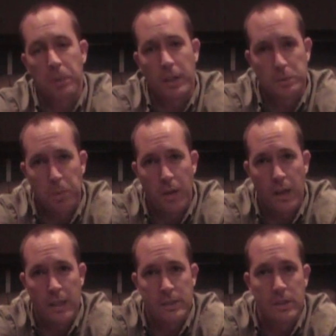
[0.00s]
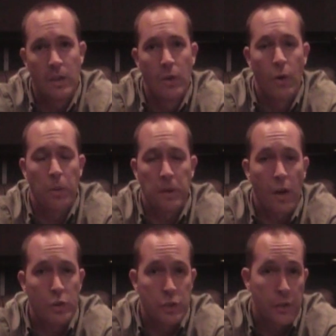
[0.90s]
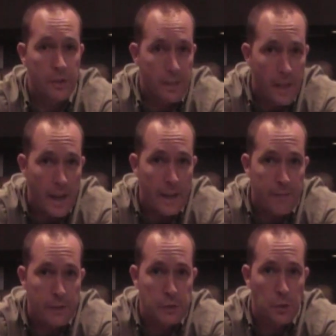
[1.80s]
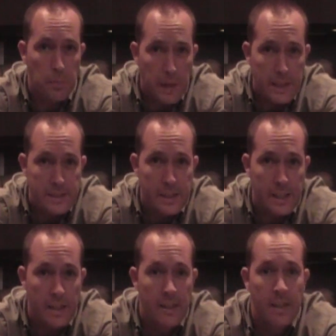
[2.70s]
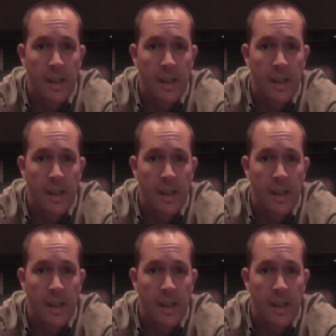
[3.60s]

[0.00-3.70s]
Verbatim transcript: or what I'll show you today in Visual Basic,